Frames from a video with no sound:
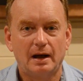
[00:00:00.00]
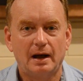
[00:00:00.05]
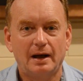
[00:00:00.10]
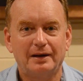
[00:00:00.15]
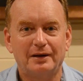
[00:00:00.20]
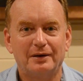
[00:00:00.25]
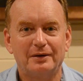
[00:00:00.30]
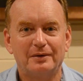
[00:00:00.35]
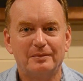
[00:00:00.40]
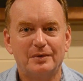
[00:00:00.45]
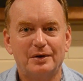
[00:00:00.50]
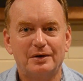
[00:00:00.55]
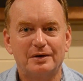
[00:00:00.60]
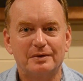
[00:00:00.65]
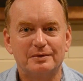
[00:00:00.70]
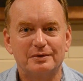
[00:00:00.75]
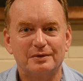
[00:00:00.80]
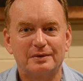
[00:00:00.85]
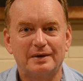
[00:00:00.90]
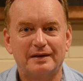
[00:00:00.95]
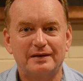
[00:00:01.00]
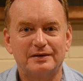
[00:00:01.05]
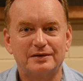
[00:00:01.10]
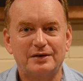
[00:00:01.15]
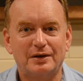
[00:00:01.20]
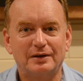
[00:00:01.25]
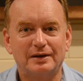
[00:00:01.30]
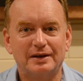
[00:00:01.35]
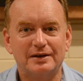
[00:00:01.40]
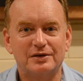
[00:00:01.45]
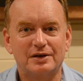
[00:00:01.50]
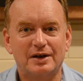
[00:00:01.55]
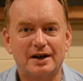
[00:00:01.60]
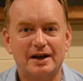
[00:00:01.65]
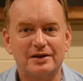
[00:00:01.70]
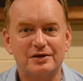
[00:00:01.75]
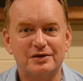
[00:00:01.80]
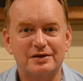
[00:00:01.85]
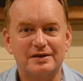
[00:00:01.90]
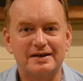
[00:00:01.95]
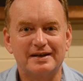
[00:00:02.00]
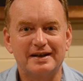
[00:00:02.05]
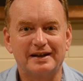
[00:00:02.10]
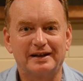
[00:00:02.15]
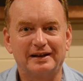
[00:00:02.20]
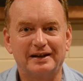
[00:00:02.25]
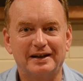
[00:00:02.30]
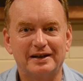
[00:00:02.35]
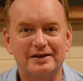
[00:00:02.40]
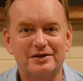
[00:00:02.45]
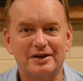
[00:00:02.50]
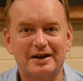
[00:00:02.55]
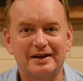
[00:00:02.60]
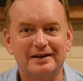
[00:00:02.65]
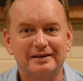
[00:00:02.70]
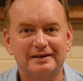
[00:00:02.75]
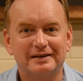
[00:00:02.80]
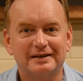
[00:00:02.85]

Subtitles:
Hello and welcome to another Total Education Centre lecture.